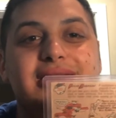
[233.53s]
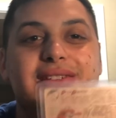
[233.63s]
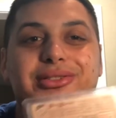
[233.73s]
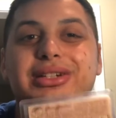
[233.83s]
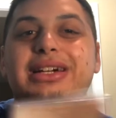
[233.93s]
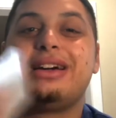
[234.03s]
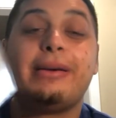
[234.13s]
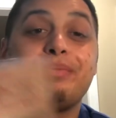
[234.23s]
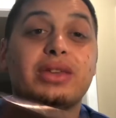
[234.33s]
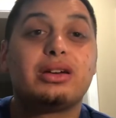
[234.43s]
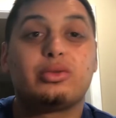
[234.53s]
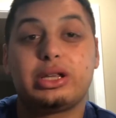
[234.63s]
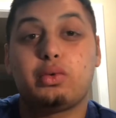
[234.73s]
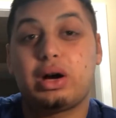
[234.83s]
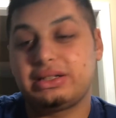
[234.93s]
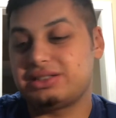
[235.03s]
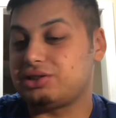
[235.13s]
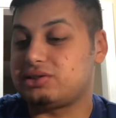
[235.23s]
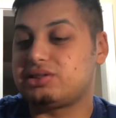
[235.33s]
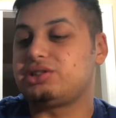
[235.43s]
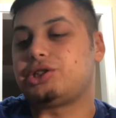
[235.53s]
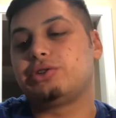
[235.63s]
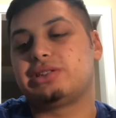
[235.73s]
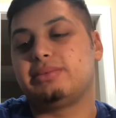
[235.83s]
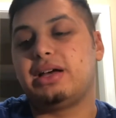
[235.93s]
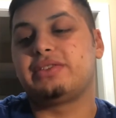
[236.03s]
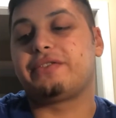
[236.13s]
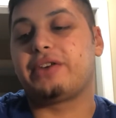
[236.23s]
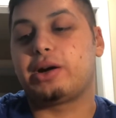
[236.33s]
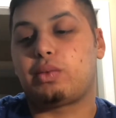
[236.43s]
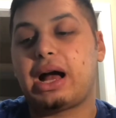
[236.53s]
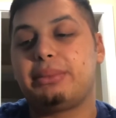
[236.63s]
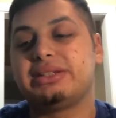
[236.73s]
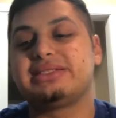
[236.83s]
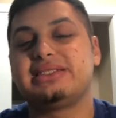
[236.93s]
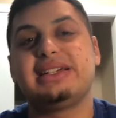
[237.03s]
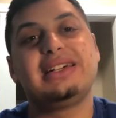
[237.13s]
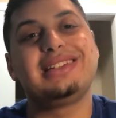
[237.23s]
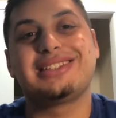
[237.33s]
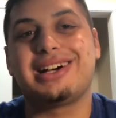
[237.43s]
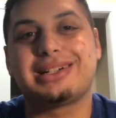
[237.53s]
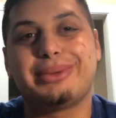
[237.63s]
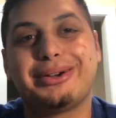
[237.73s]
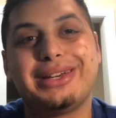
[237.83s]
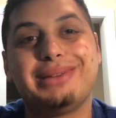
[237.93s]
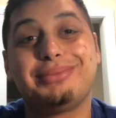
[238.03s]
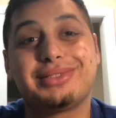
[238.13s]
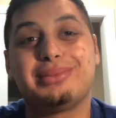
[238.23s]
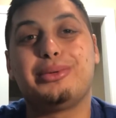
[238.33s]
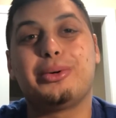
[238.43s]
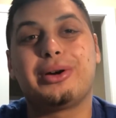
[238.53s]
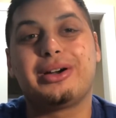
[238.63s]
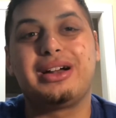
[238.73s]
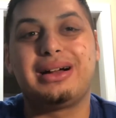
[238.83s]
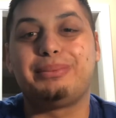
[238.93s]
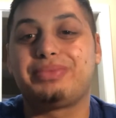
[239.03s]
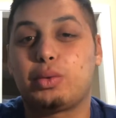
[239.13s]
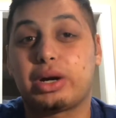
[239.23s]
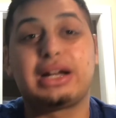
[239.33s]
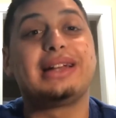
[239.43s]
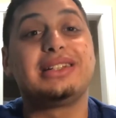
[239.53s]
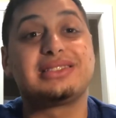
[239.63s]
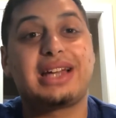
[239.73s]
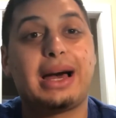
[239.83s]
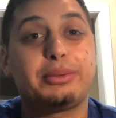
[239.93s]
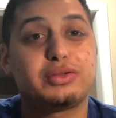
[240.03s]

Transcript: So really wanted to just show some love to Frank Robinson and talk about him some more. Working on his Topps